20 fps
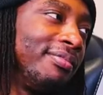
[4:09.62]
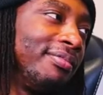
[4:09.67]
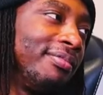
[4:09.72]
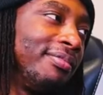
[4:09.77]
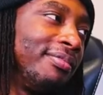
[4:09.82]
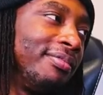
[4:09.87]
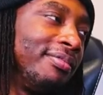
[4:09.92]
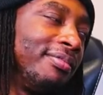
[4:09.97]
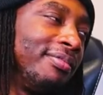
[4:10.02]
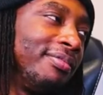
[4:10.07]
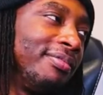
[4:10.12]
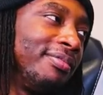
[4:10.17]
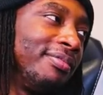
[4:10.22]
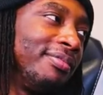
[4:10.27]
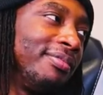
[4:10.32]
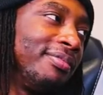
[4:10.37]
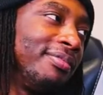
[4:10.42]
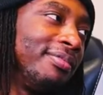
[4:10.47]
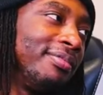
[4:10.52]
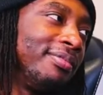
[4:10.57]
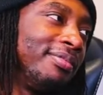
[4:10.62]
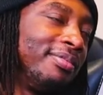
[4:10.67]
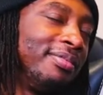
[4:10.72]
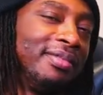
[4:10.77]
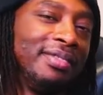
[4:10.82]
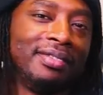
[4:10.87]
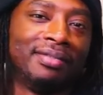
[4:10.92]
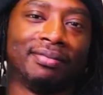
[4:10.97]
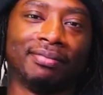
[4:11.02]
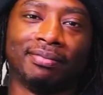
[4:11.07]

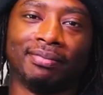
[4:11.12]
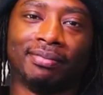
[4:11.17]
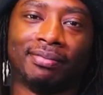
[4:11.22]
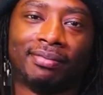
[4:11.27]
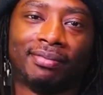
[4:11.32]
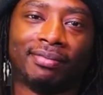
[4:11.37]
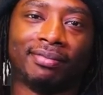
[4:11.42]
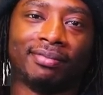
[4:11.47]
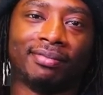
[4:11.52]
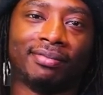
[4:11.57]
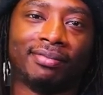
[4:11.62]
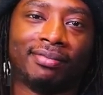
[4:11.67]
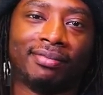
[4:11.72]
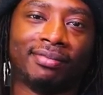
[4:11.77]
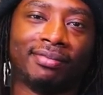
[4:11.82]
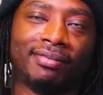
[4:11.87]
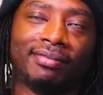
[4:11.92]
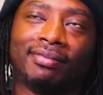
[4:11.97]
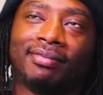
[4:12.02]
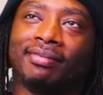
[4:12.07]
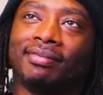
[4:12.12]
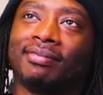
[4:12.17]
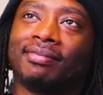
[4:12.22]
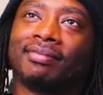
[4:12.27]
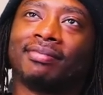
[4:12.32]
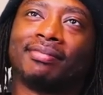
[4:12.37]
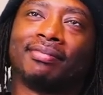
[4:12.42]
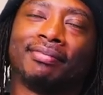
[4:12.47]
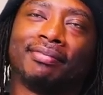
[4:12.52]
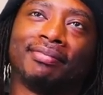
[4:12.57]

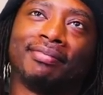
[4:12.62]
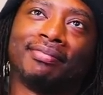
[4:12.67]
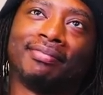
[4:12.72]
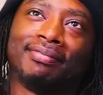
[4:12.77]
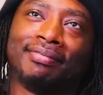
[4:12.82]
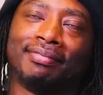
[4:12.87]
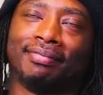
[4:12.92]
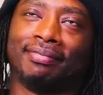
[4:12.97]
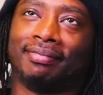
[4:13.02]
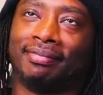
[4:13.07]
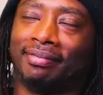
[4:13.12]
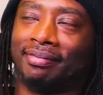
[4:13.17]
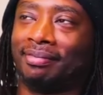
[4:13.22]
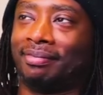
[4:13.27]
The person shown says nothing.